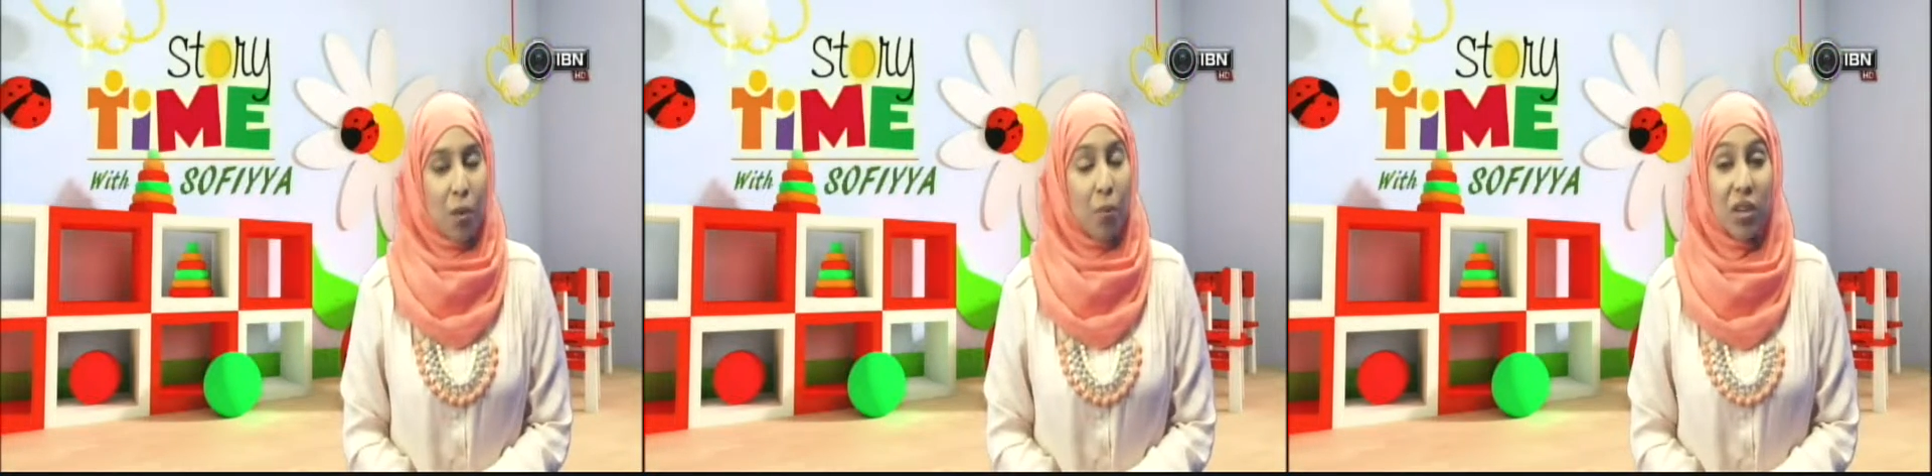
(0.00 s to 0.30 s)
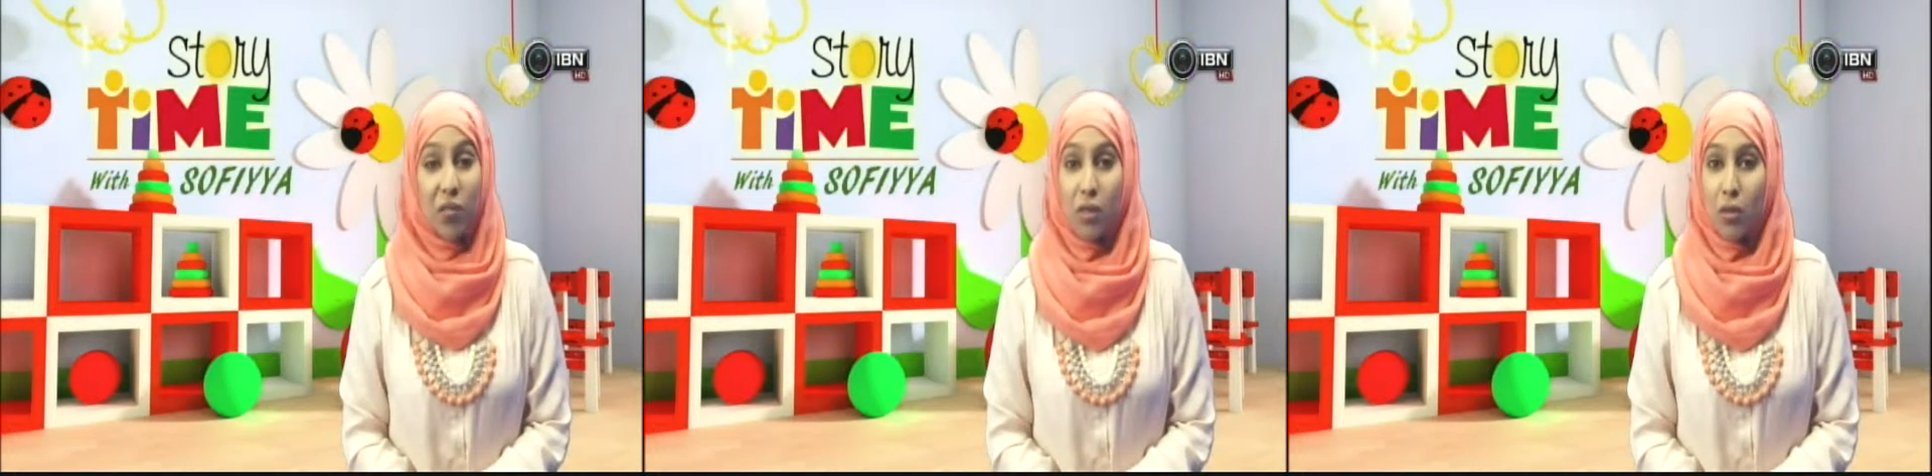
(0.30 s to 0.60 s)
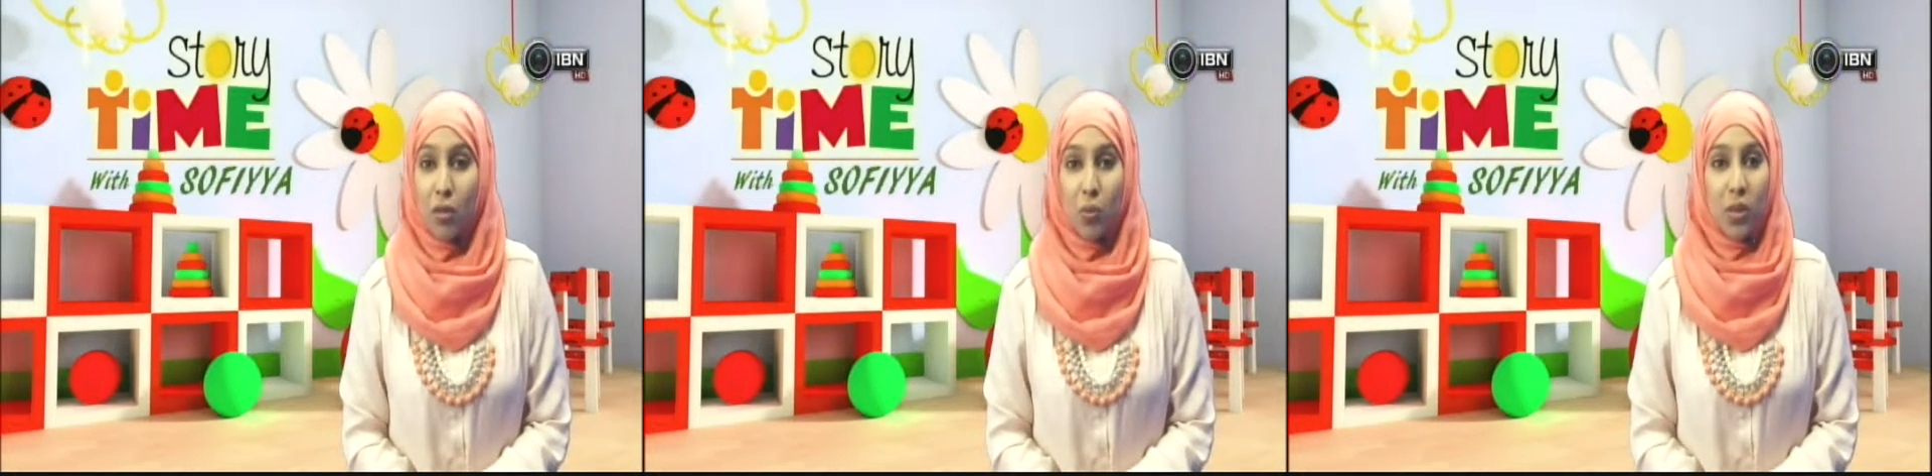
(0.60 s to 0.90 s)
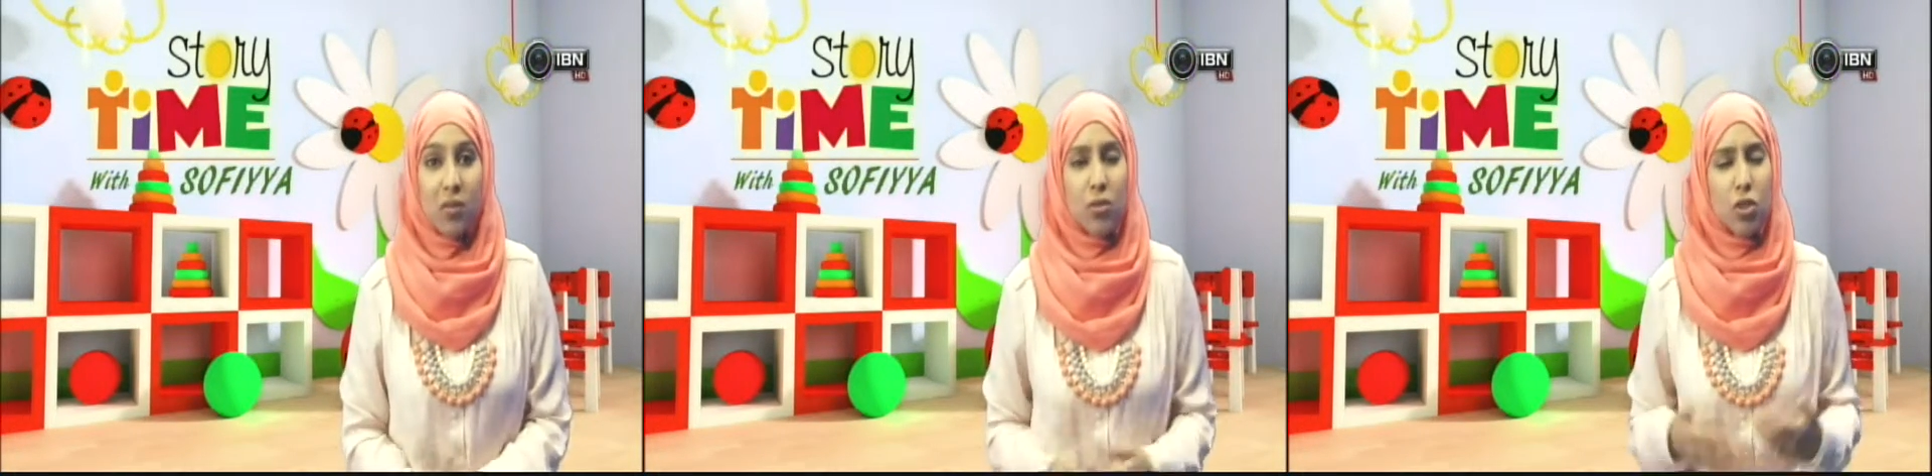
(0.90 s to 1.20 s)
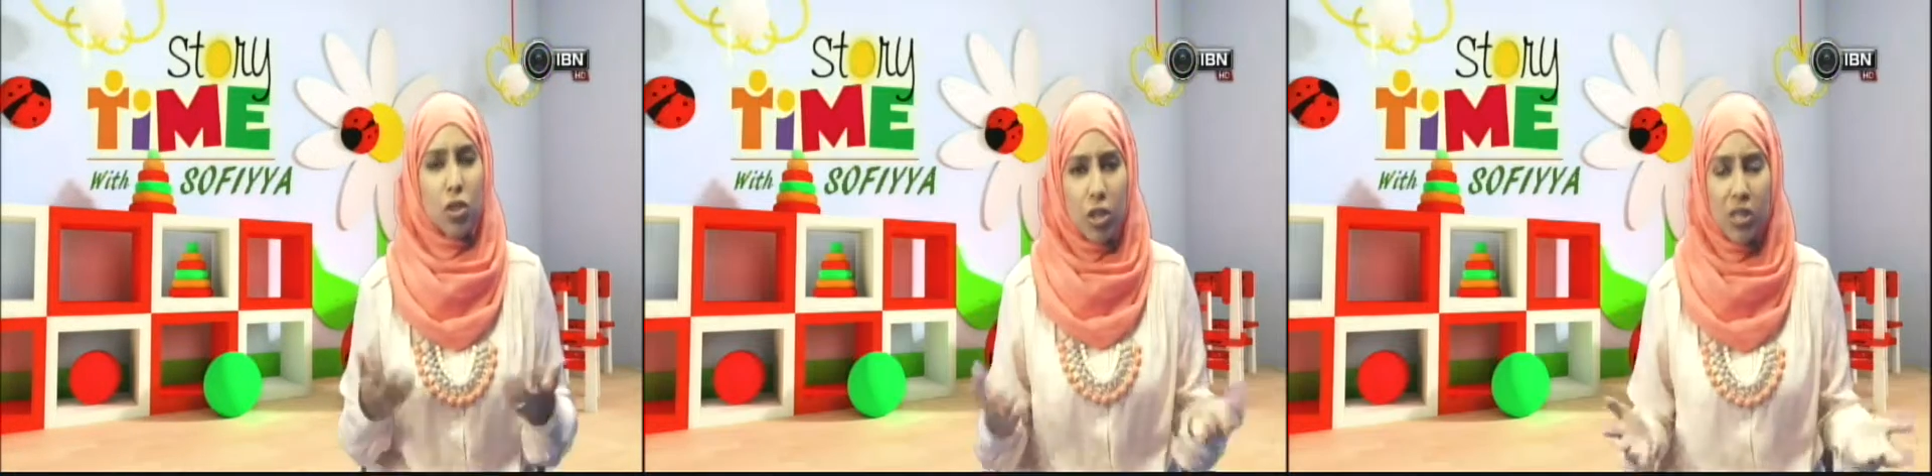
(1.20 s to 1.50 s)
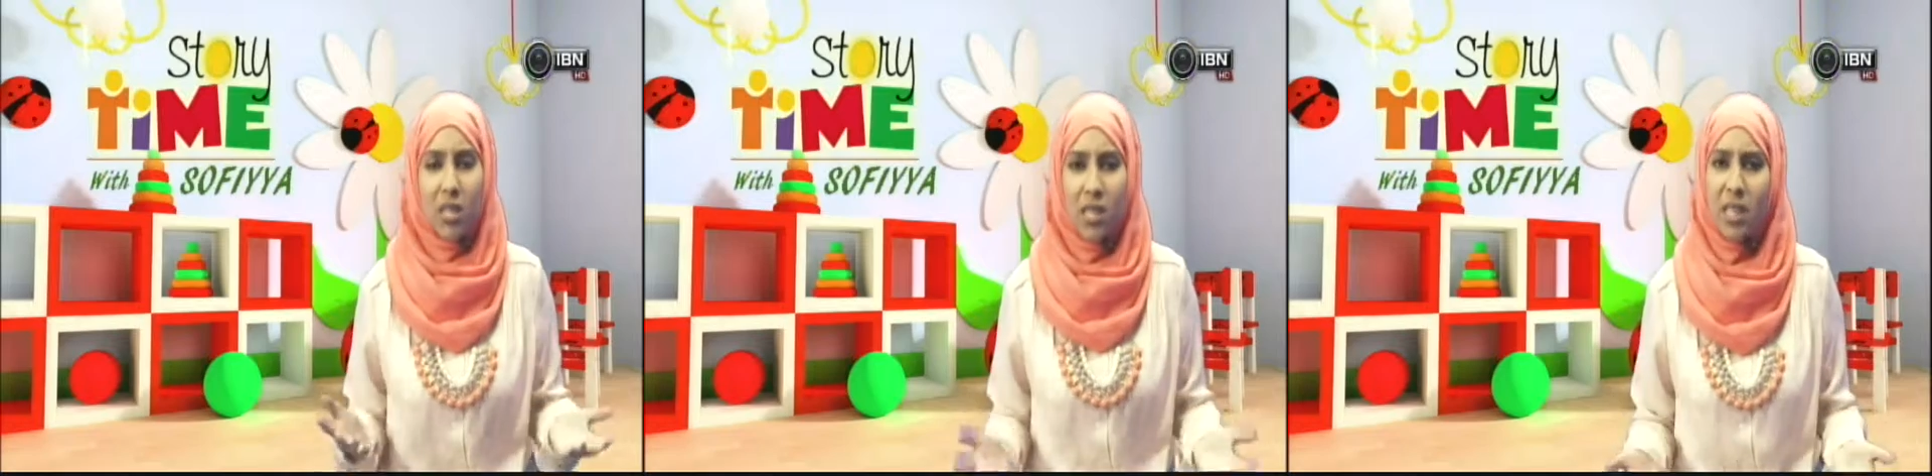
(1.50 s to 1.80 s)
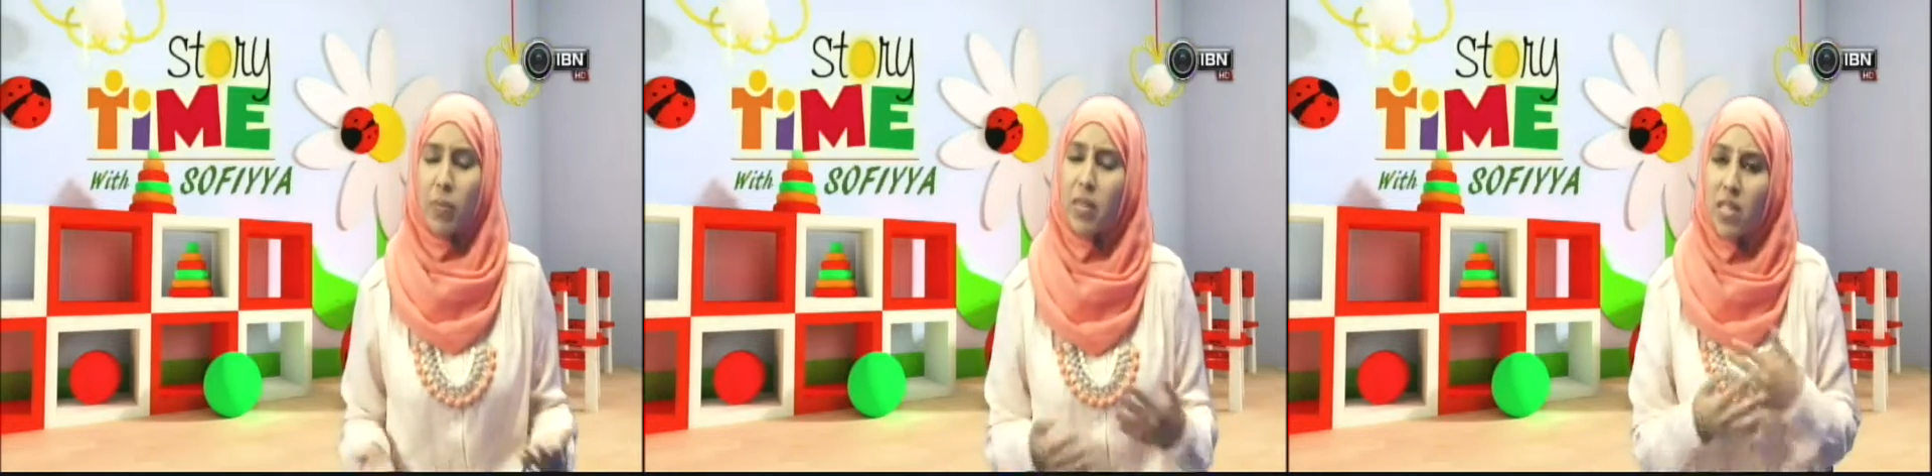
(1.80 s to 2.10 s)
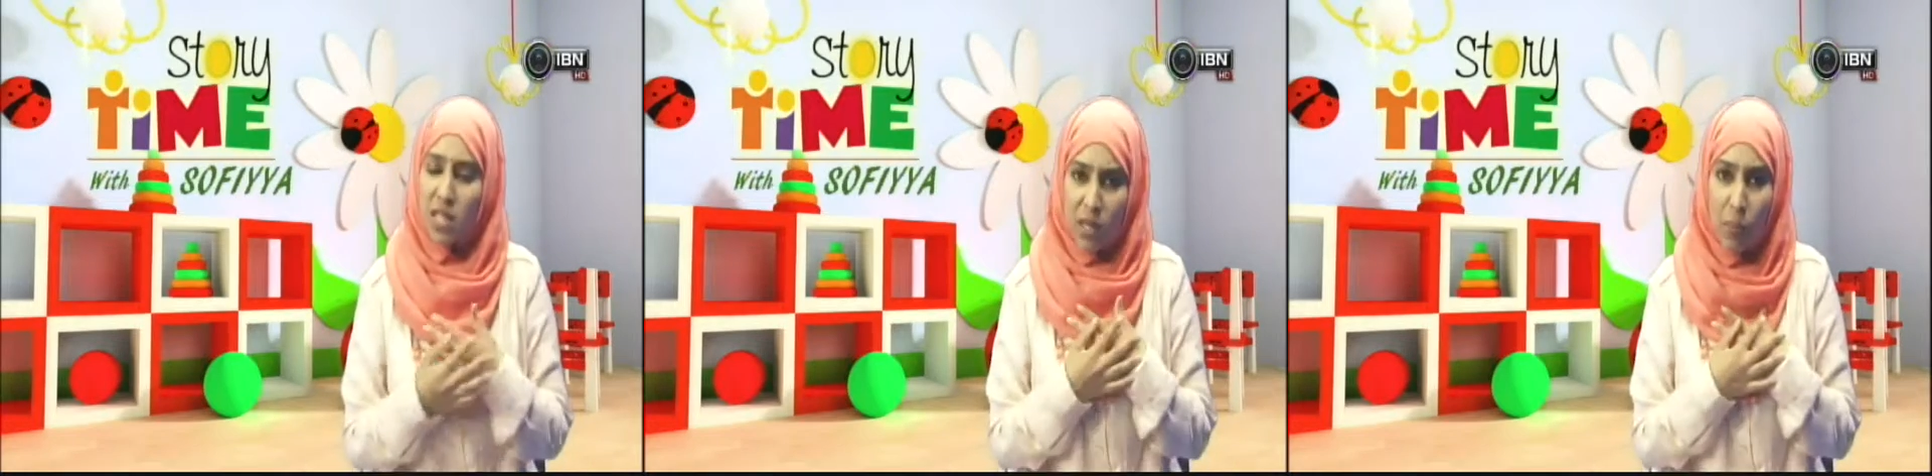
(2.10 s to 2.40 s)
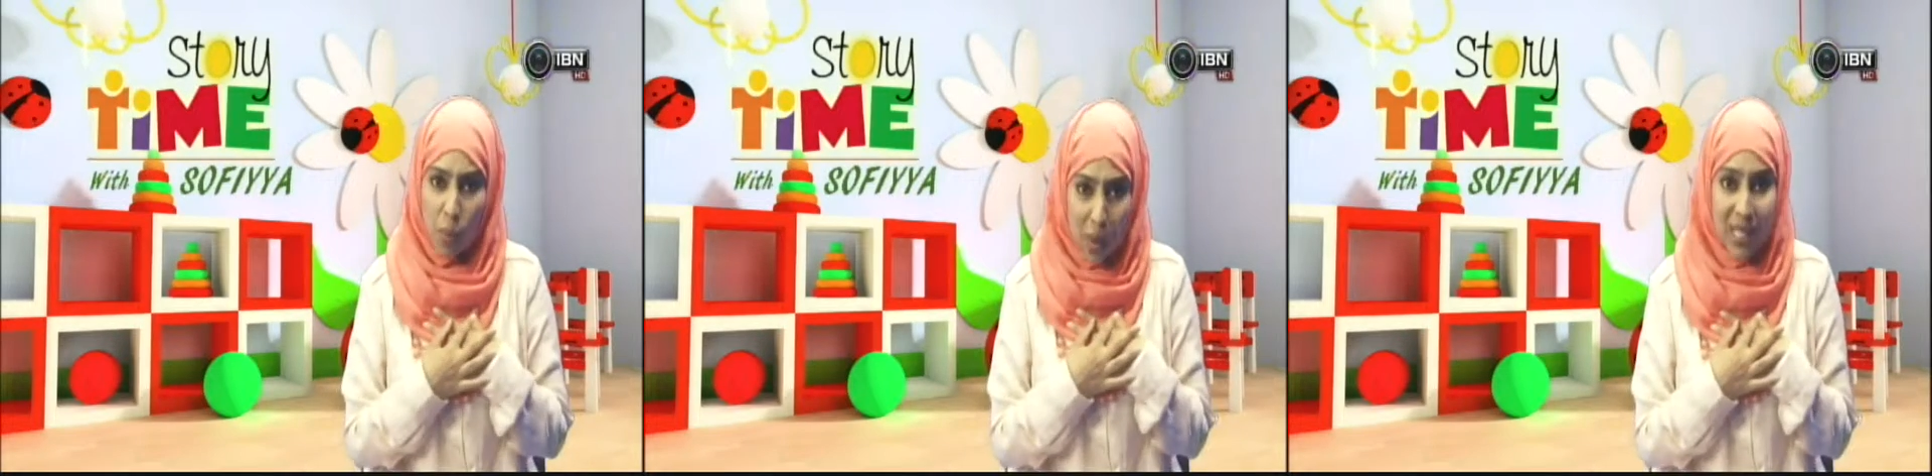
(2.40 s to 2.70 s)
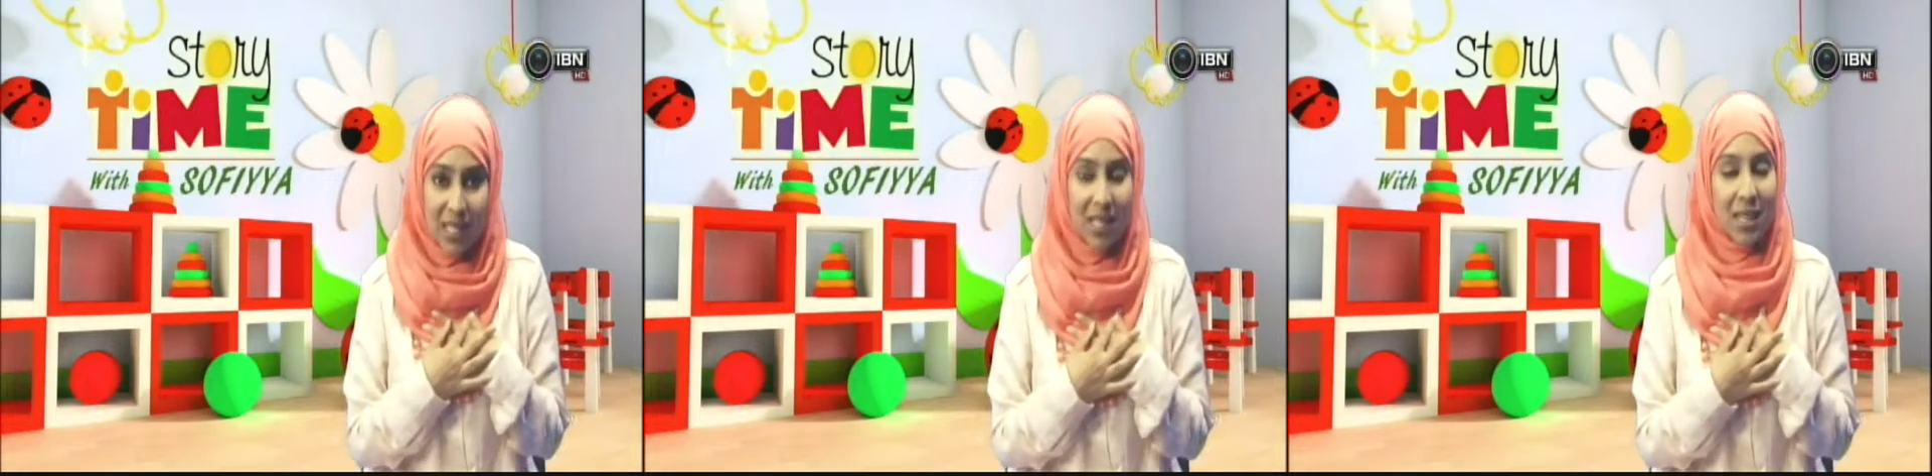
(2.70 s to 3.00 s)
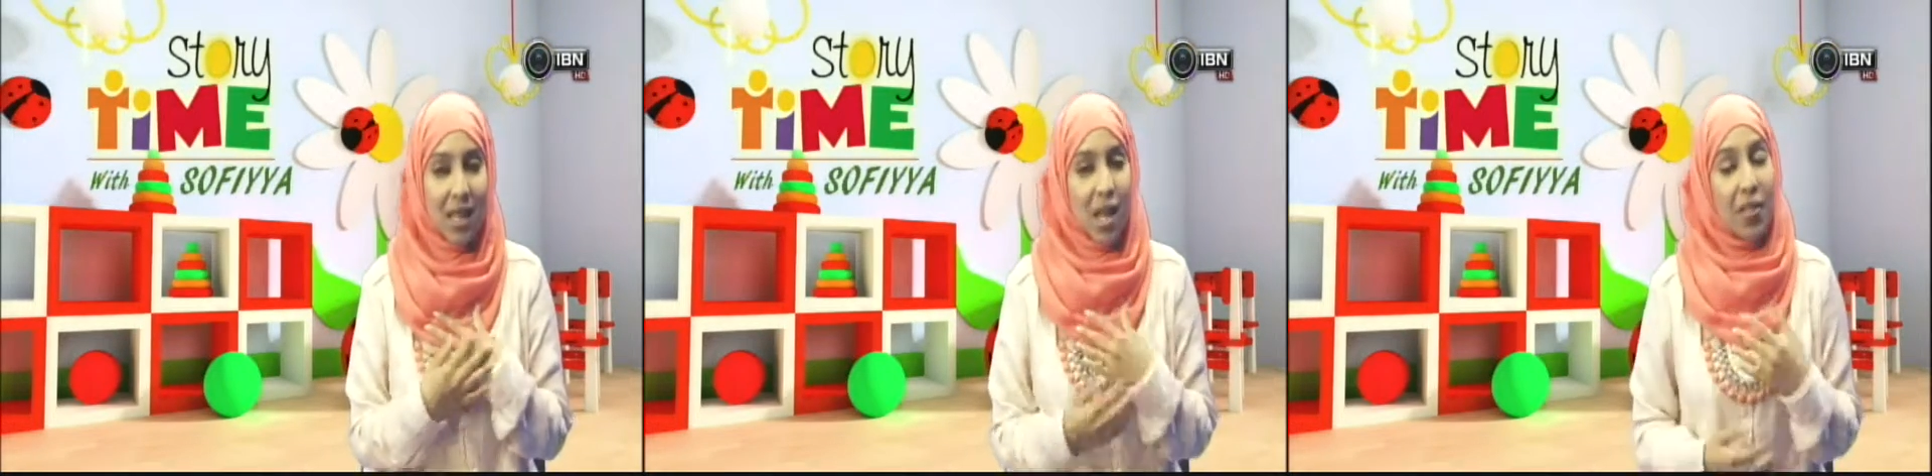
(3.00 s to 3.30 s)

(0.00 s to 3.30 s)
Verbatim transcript: Prophet Lutz would have certainly been disappointed